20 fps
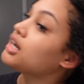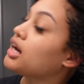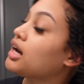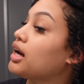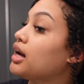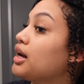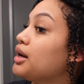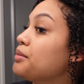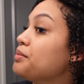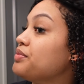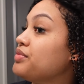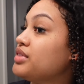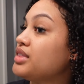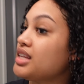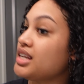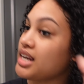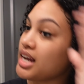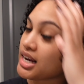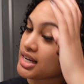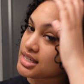
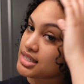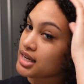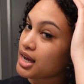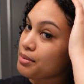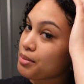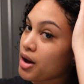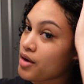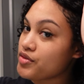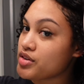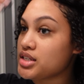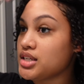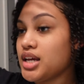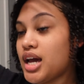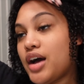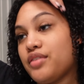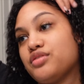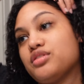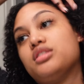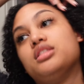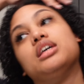The next step obviously
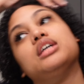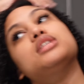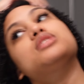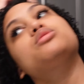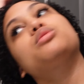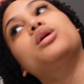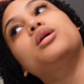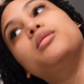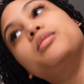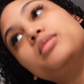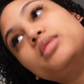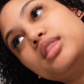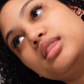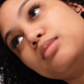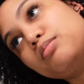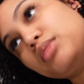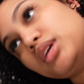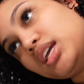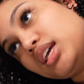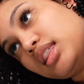after this would
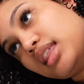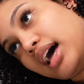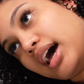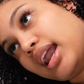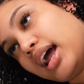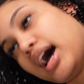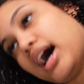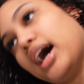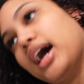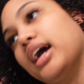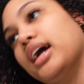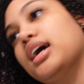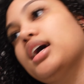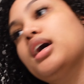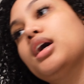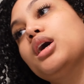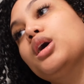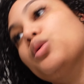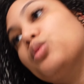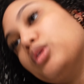be that I
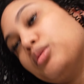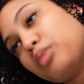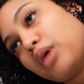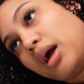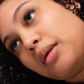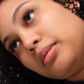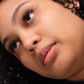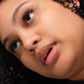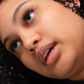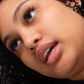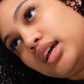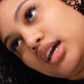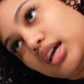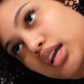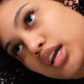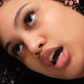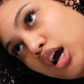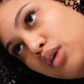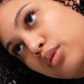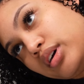would probably
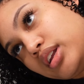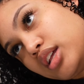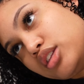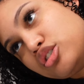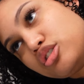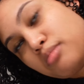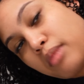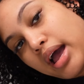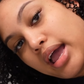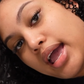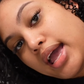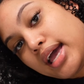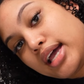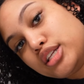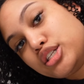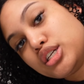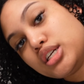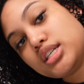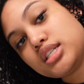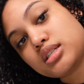go in and do my
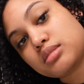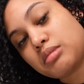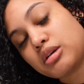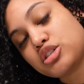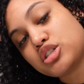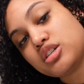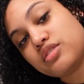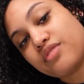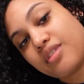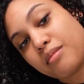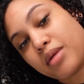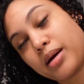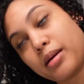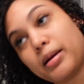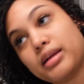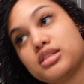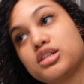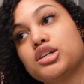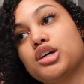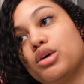edges, especially if I'm
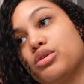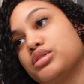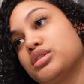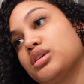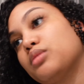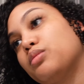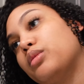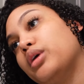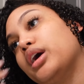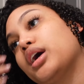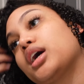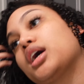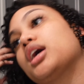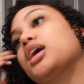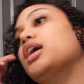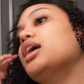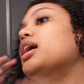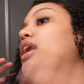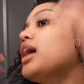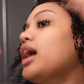about to go
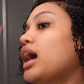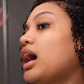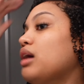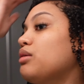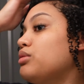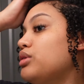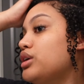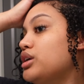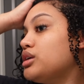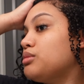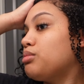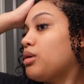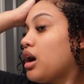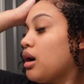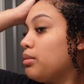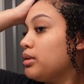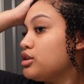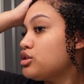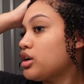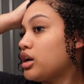somewhere. I would
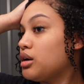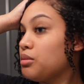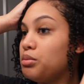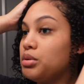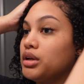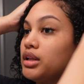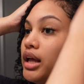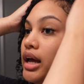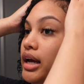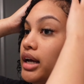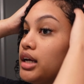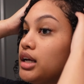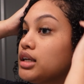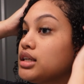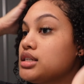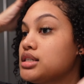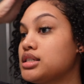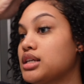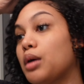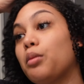probably try to put like
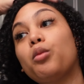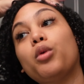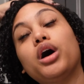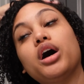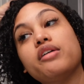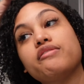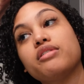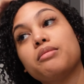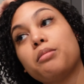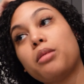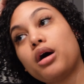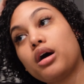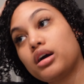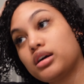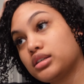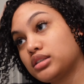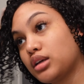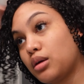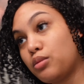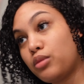somewhat of a
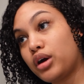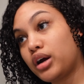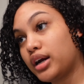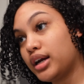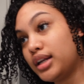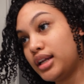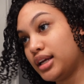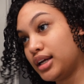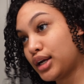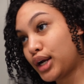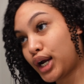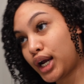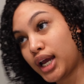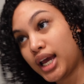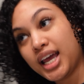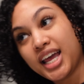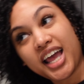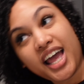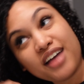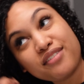part somewhere in here
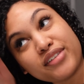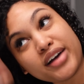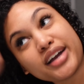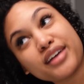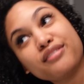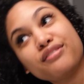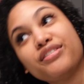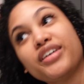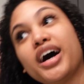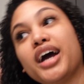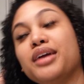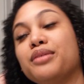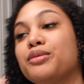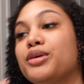if I can find